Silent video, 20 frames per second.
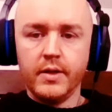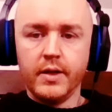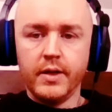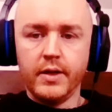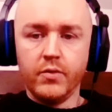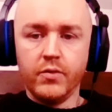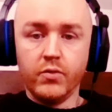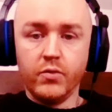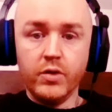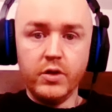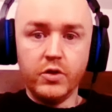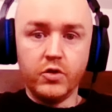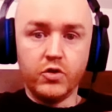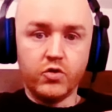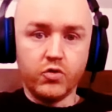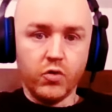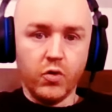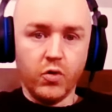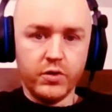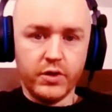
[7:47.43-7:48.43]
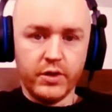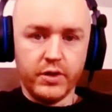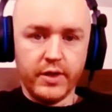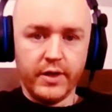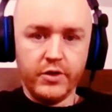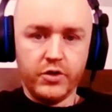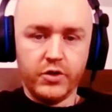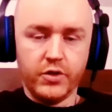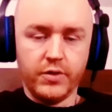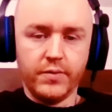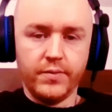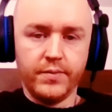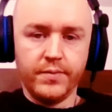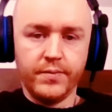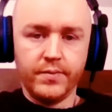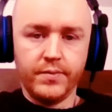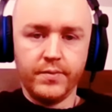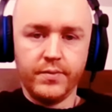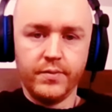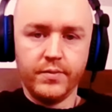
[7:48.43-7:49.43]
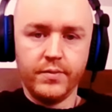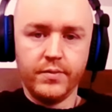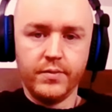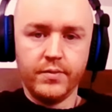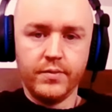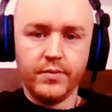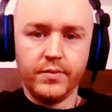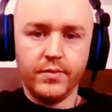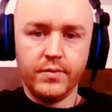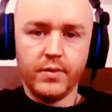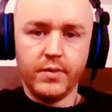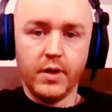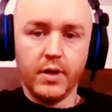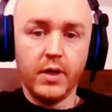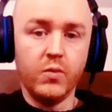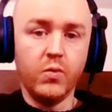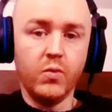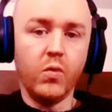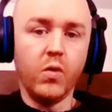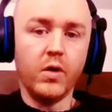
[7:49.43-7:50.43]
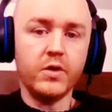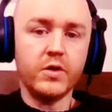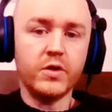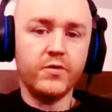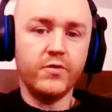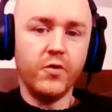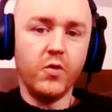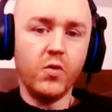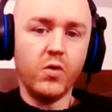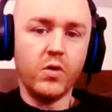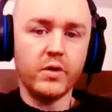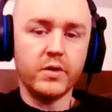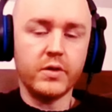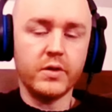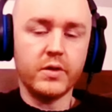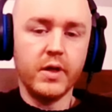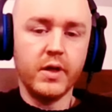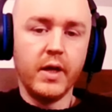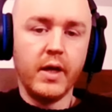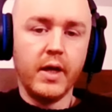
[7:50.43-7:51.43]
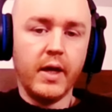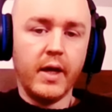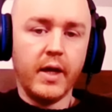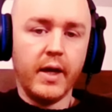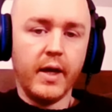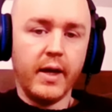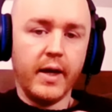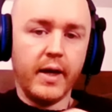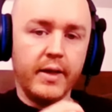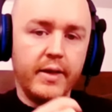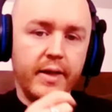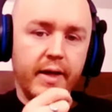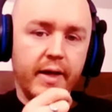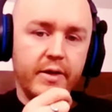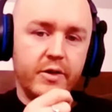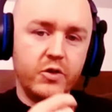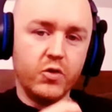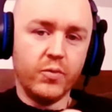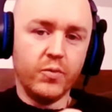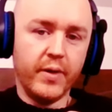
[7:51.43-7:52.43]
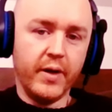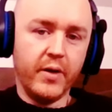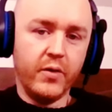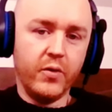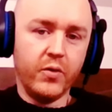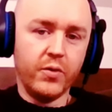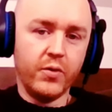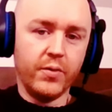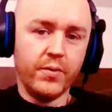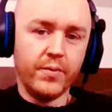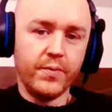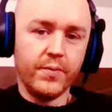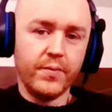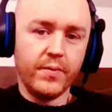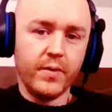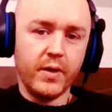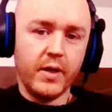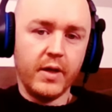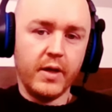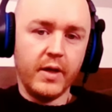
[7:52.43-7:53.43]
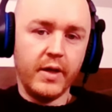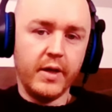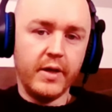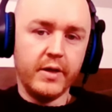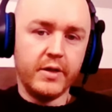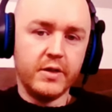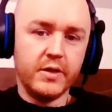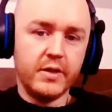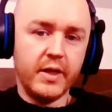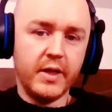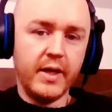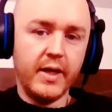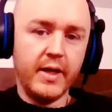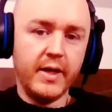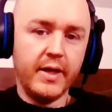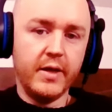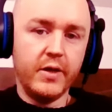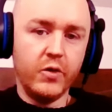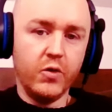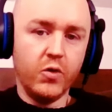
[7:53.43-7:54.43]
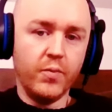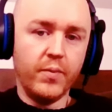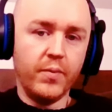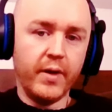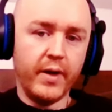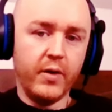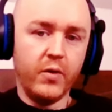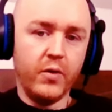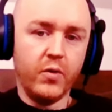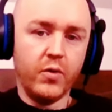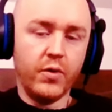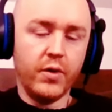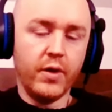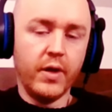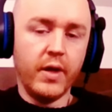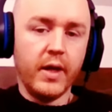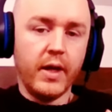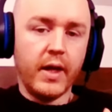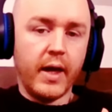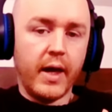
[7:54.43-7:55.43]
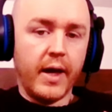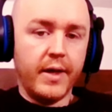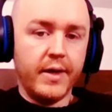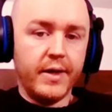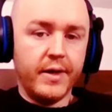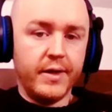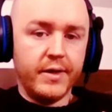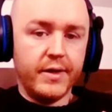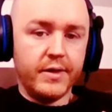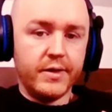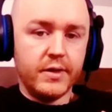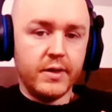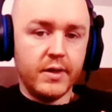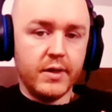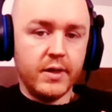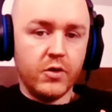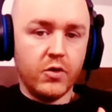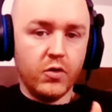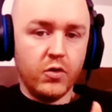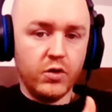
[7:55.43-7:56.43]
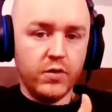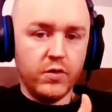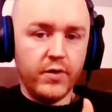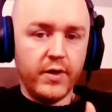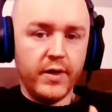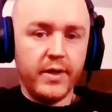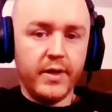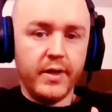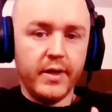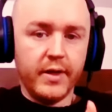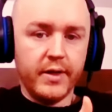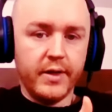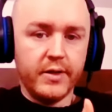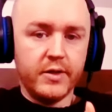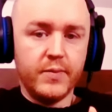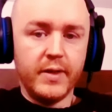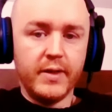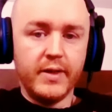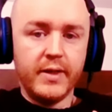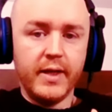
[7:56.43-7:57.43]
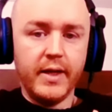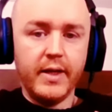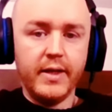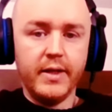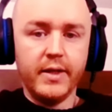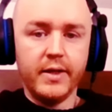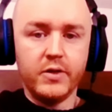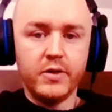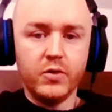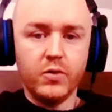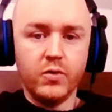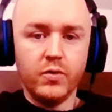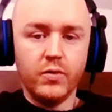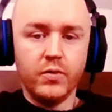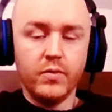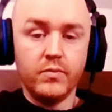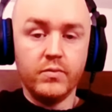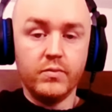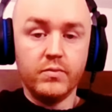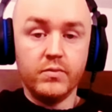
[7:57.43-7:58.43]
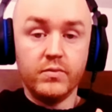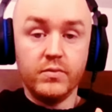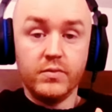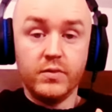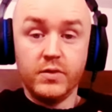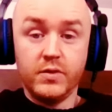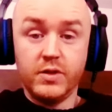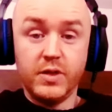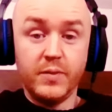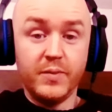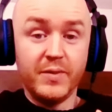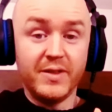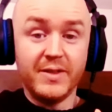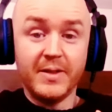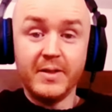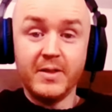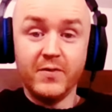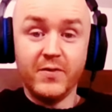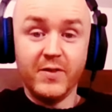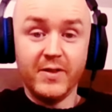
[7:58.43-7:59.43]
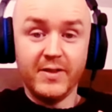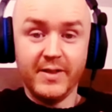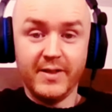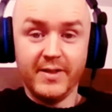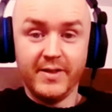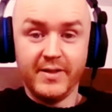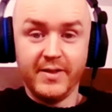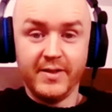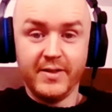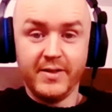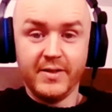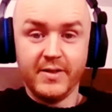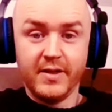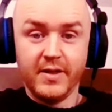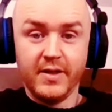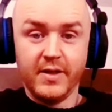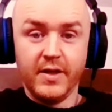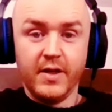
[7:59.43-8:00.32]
that it really draws attention. It wants focus. And that's your power. It's taking your power, and it is cultivating and it's maintaining its own seeming sense of existence